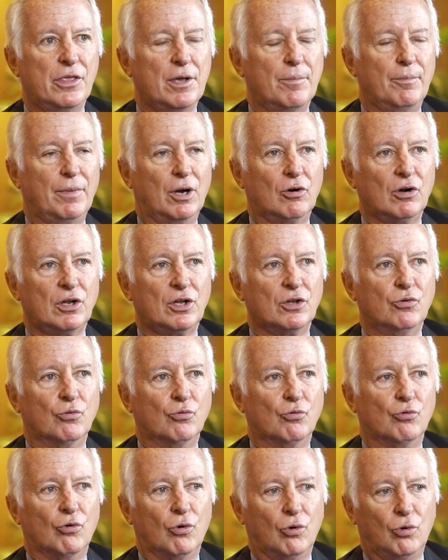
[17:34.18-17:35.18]

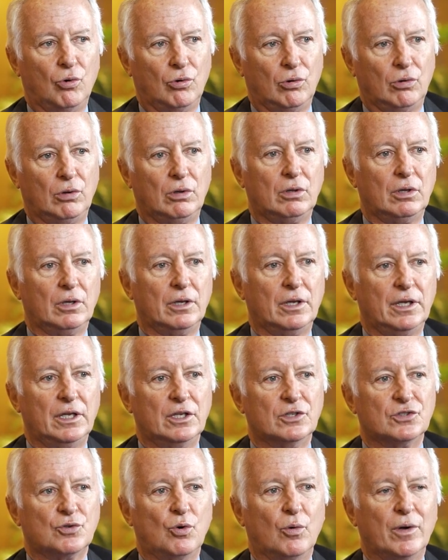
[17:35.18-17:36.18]
American role
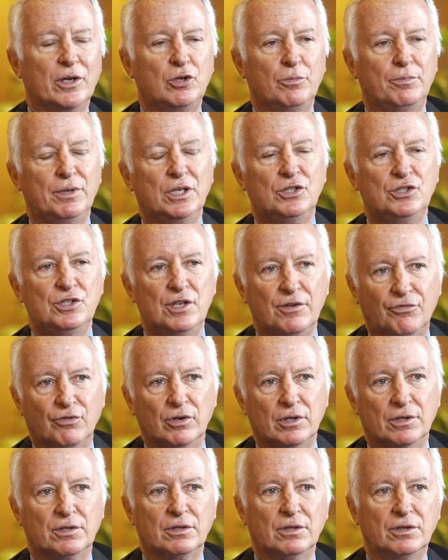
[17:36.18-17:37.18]
is going to be
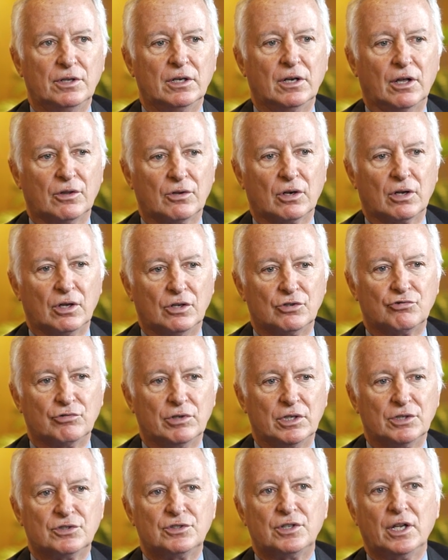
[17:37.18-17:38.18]
different than other
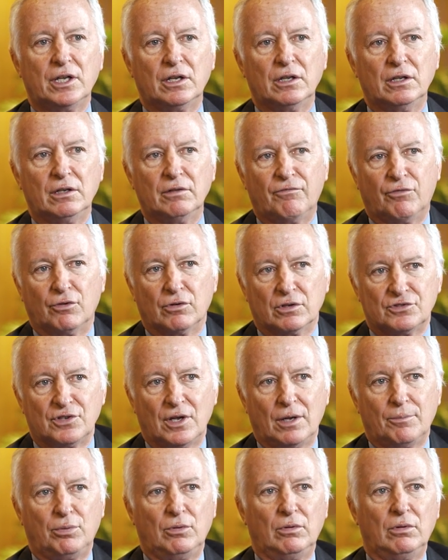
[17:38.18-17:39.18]
countries. Take, for
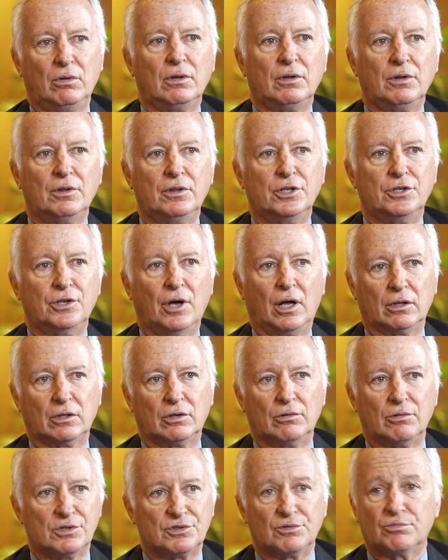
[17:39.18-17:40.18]
example, the
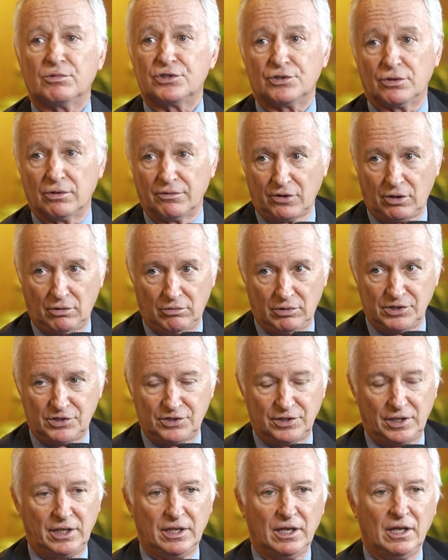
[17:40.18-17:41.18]
dollar is a reserve
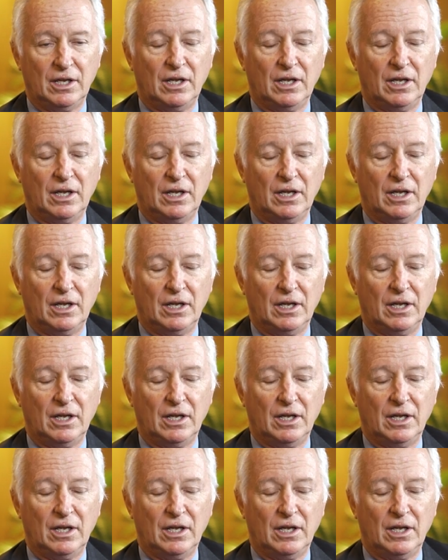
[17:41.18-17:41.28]
currency.